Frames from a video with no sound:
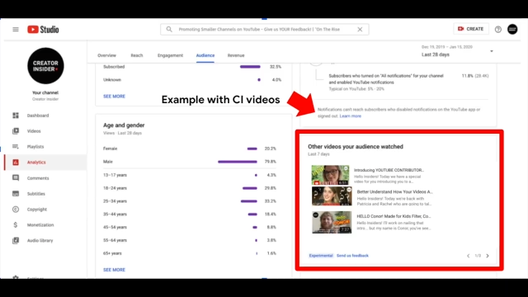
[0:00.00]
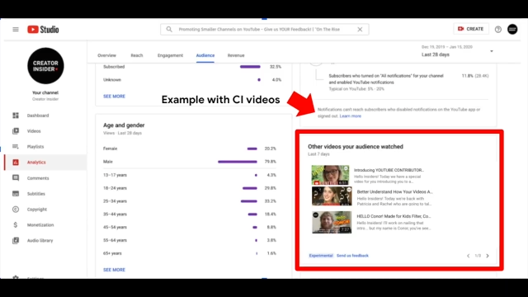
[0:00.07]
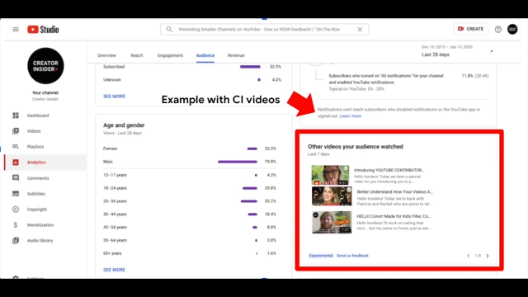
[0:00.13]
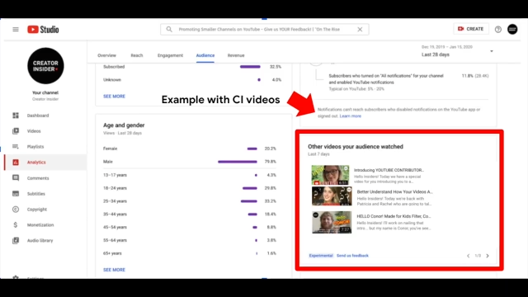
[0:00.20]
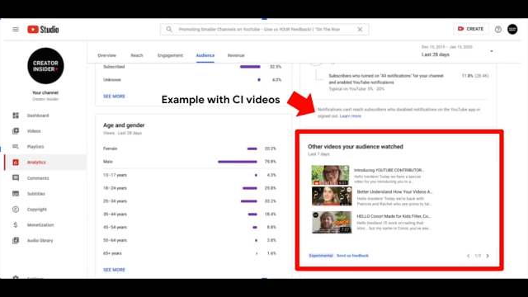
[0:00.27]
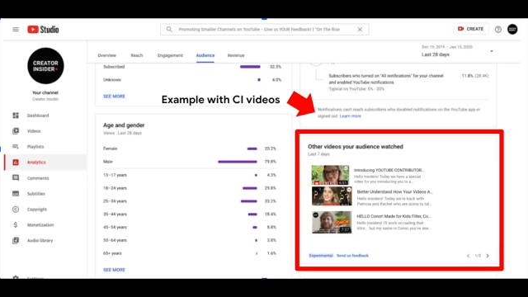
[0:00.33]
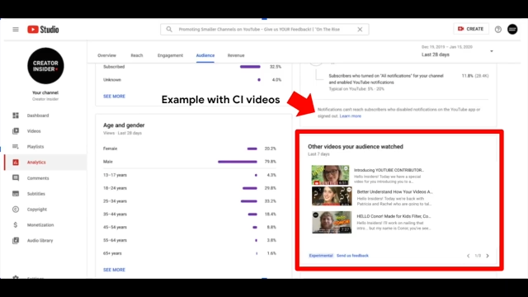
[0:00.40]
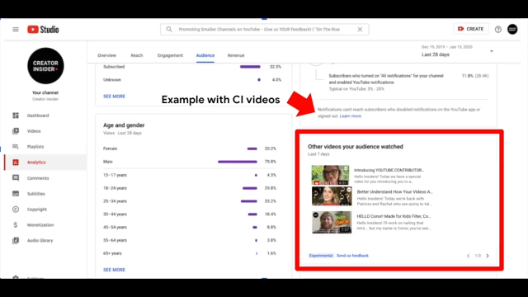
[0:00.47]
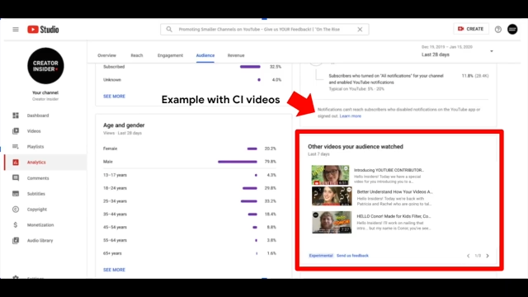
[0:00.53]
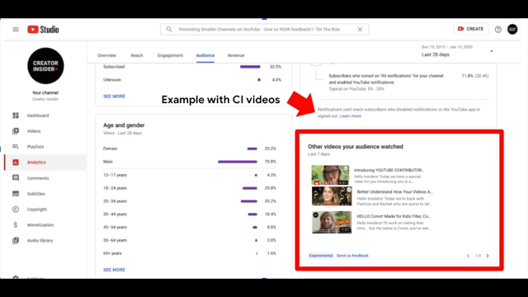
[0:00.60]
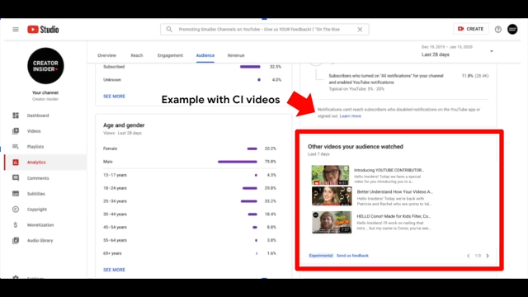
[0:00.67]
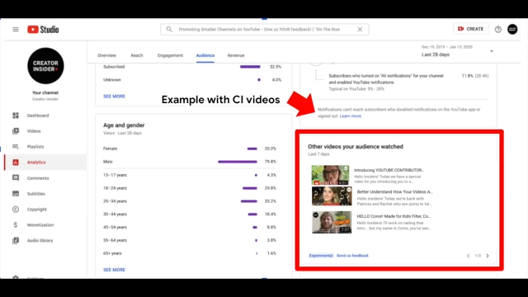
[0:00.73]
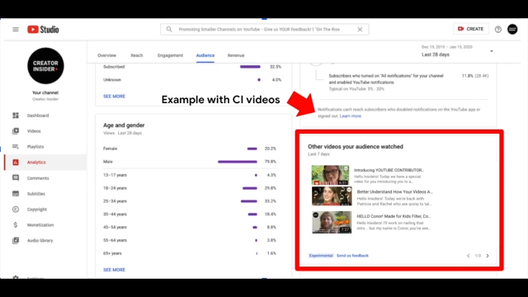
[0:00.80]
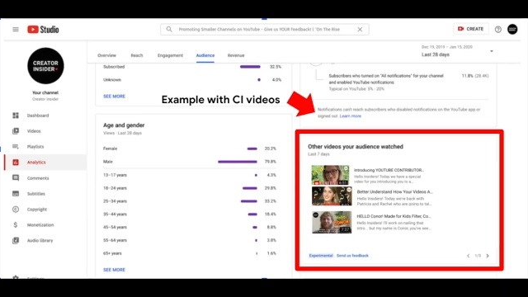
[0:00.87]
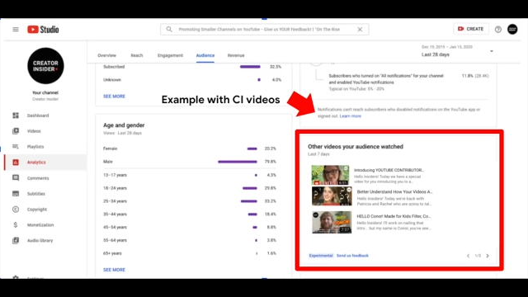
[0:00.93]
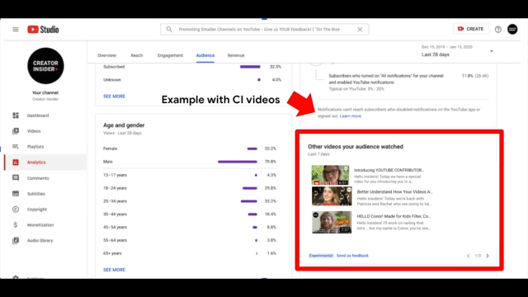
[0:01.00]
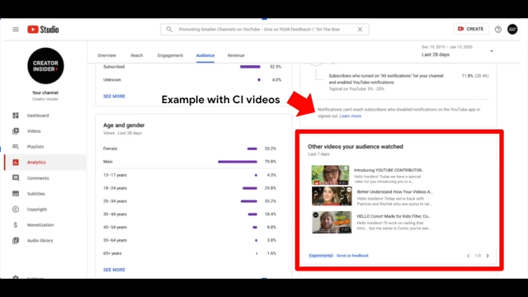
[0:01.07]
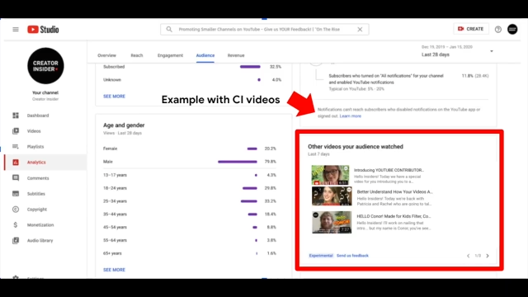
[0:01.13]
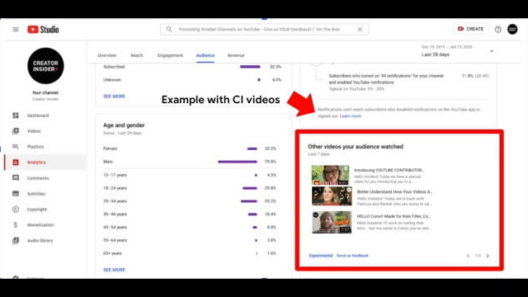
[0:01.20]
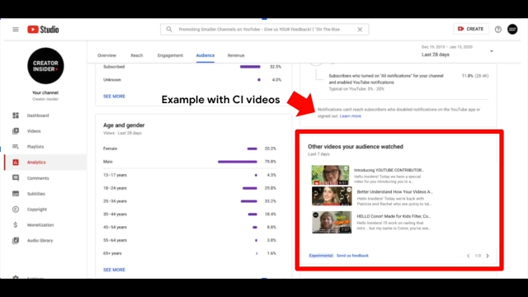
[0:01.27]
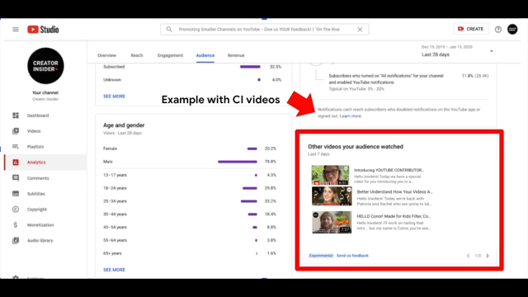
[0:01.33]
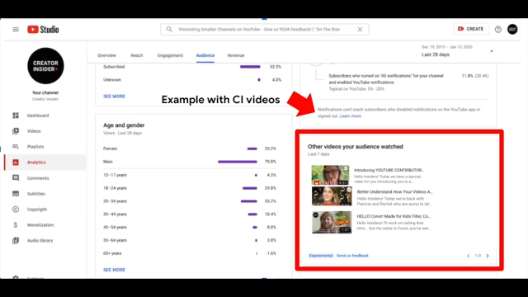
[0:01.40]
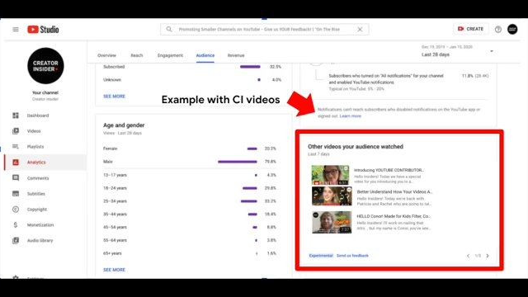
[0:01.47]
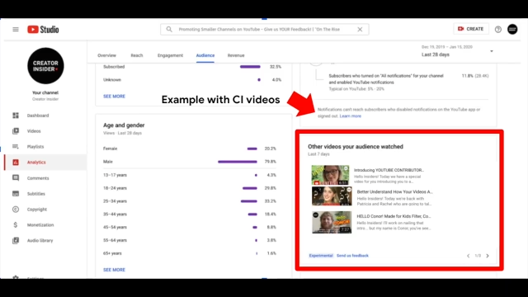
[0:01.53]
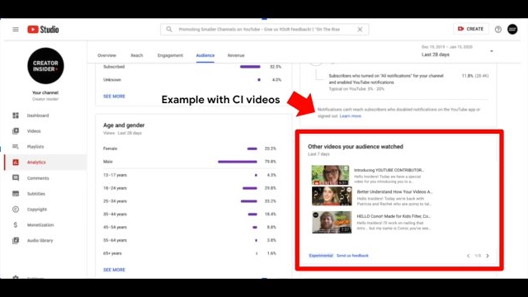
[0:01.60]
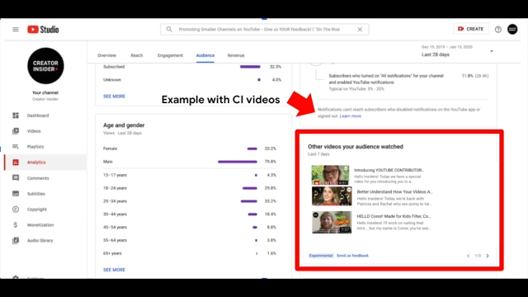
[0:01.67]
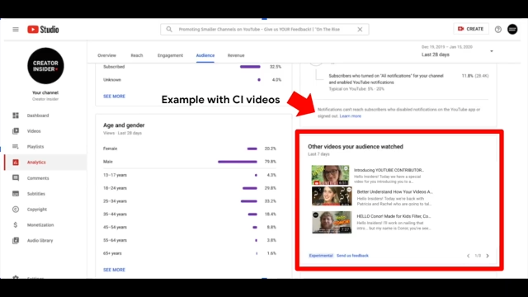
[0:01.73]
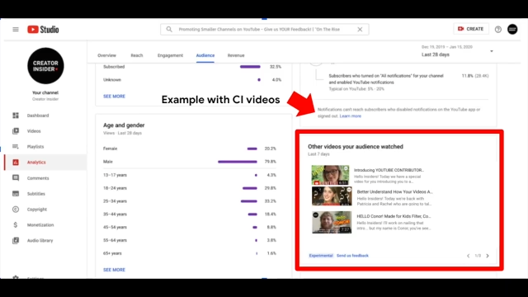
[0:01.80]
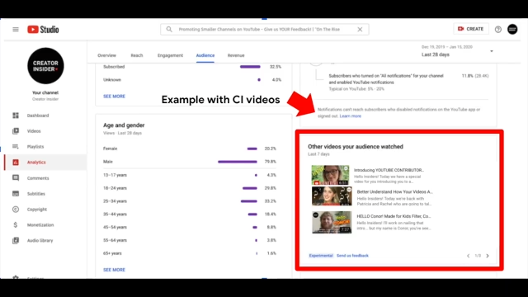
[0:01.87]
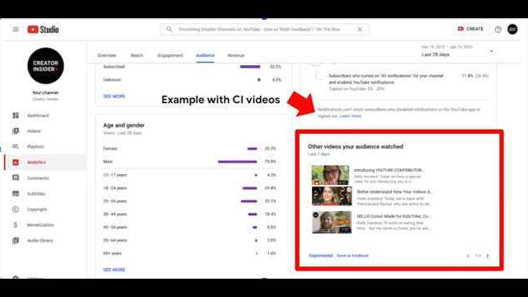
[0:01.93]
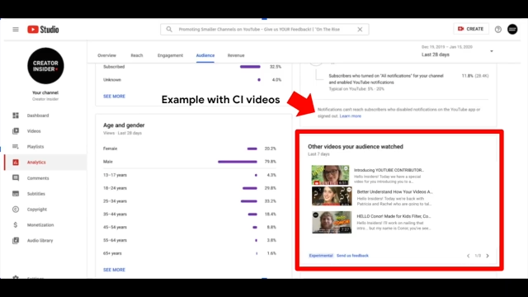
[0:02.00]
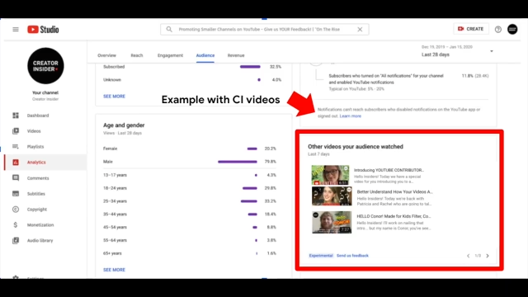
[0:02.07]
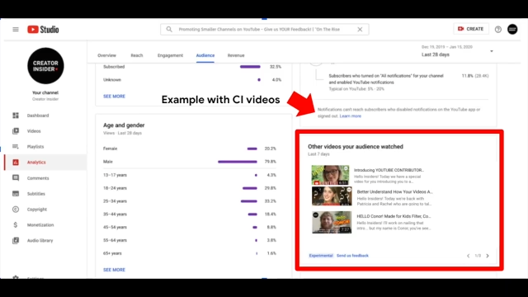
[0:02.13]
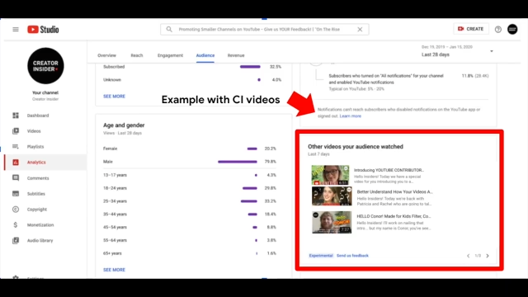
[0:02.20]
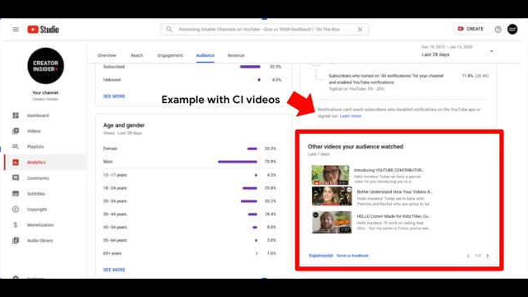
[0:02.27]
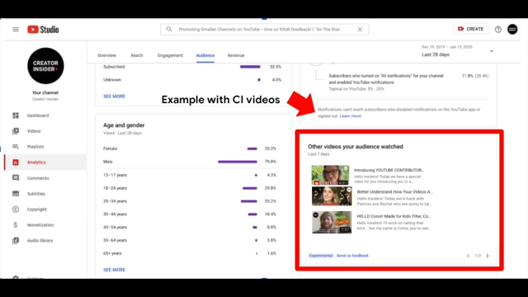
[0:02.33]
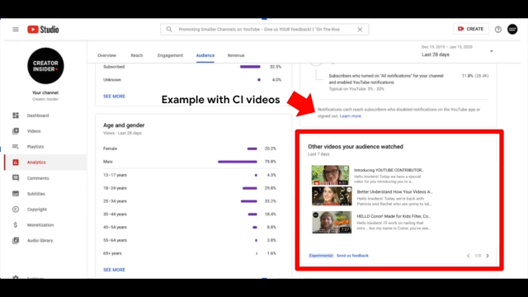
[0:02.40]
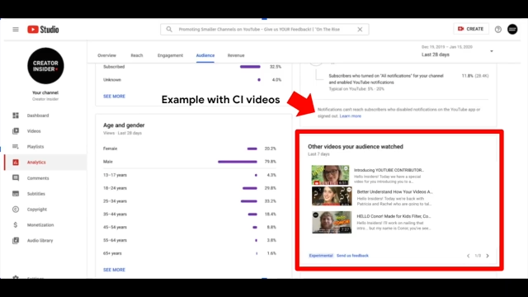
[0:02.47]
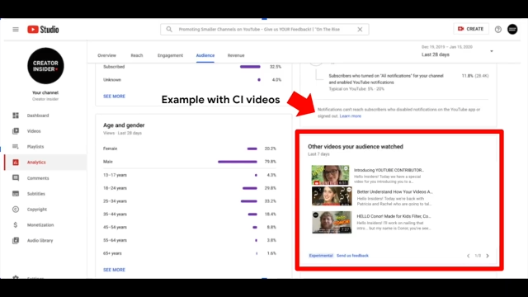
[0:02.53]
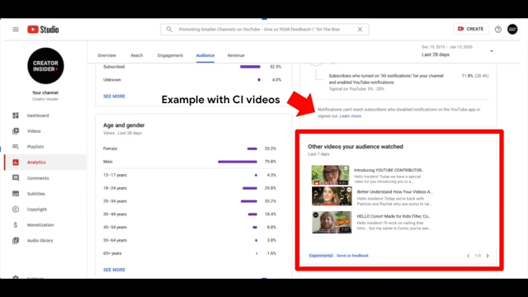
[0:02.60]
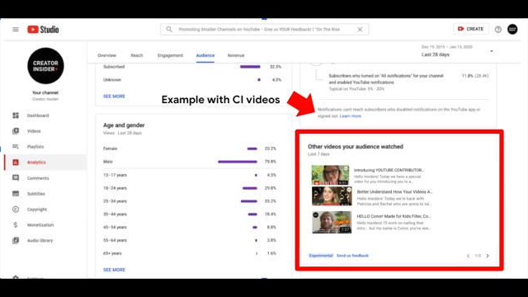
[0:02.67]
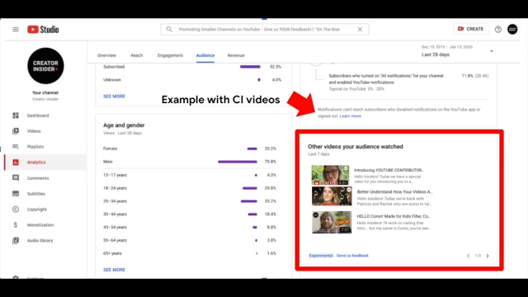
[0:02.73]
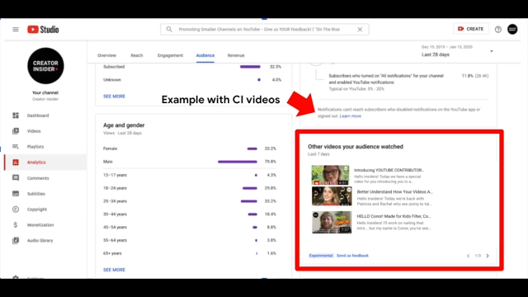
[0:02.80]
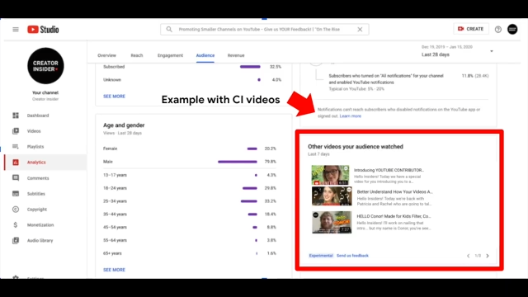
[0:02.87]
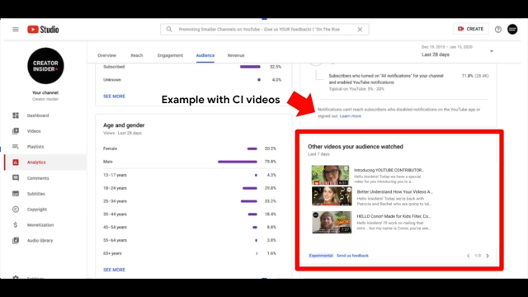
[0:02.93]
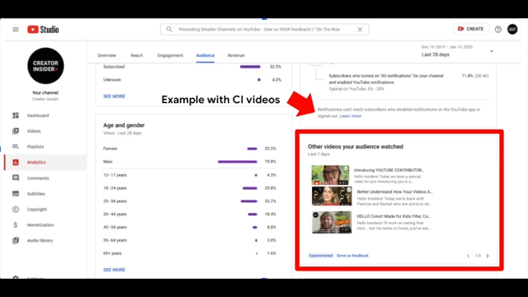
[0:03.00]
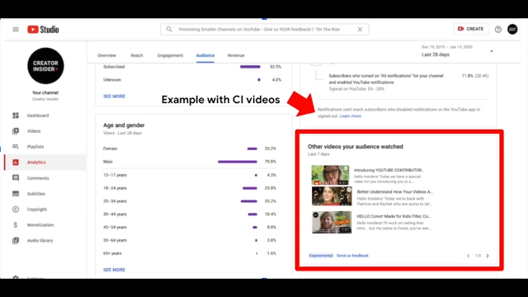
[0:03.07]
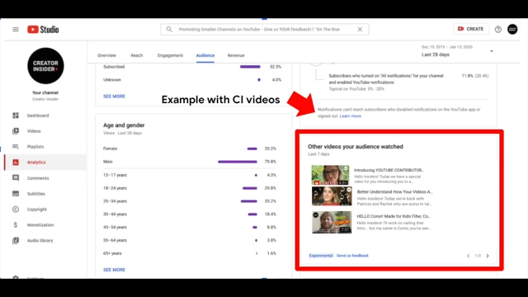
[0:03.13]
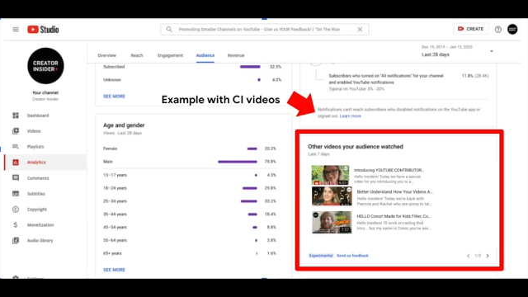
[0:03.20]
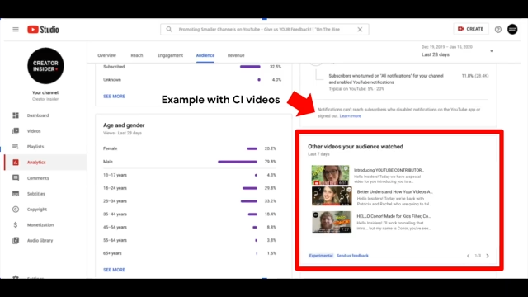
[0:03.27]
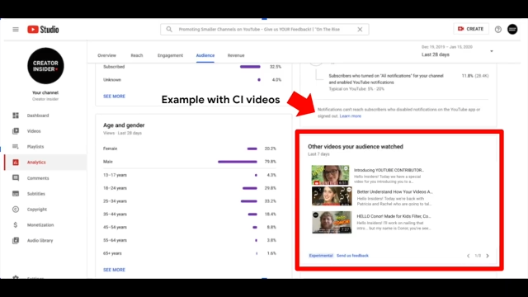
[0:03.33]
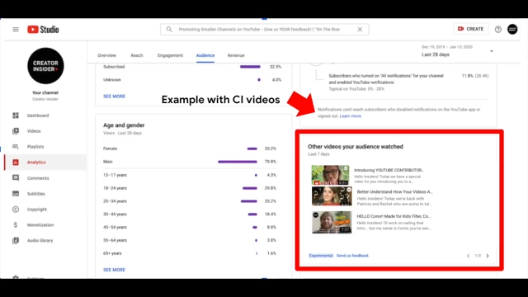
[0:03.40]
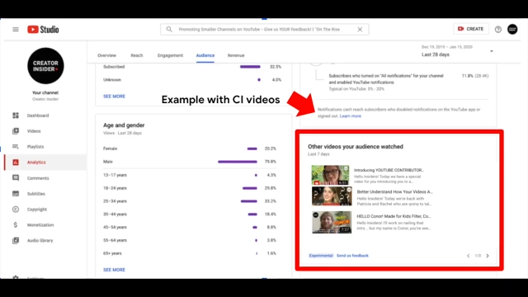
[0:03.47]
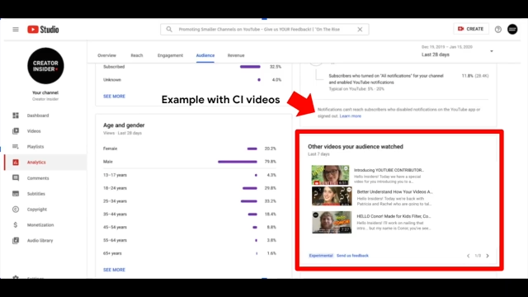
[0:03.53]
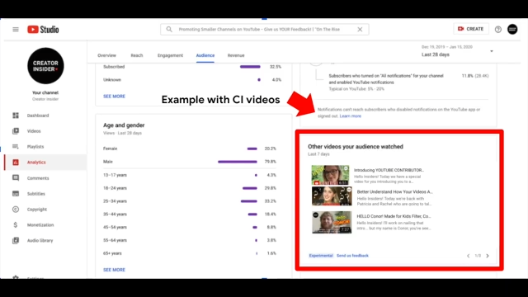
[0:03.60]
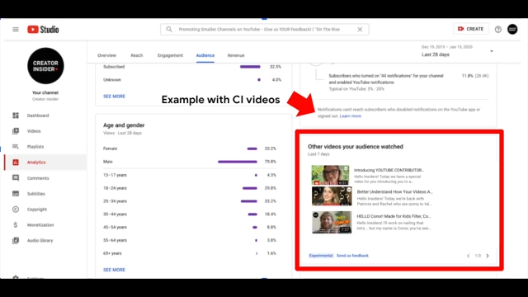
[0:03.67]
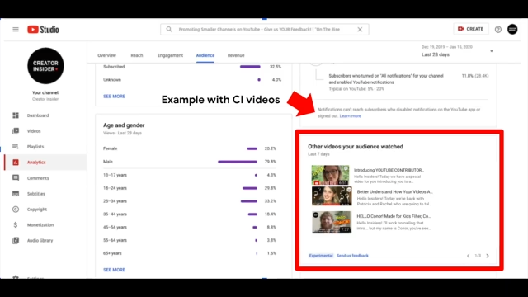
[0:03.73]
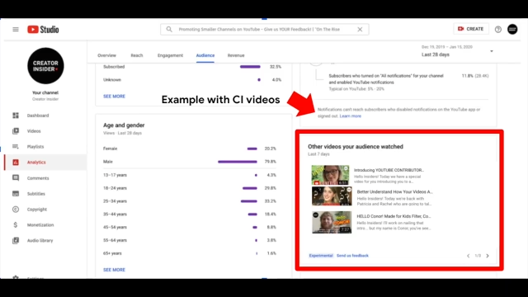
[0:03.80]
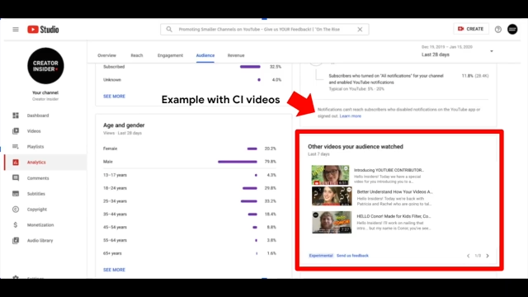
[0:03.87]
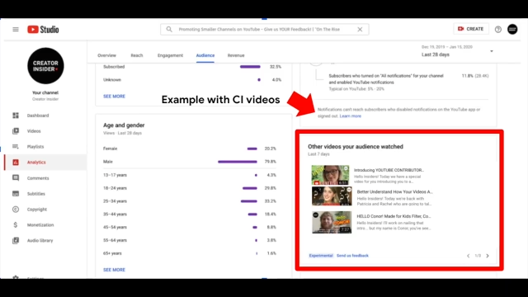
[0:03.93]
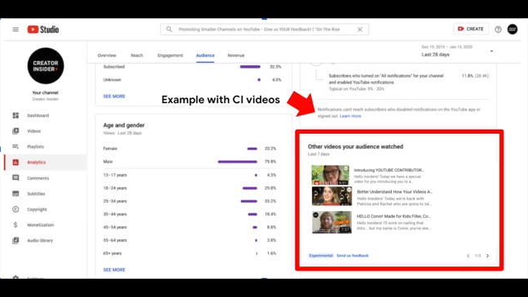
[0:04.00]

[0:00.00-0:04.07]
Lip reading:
[unreadable: no face in view]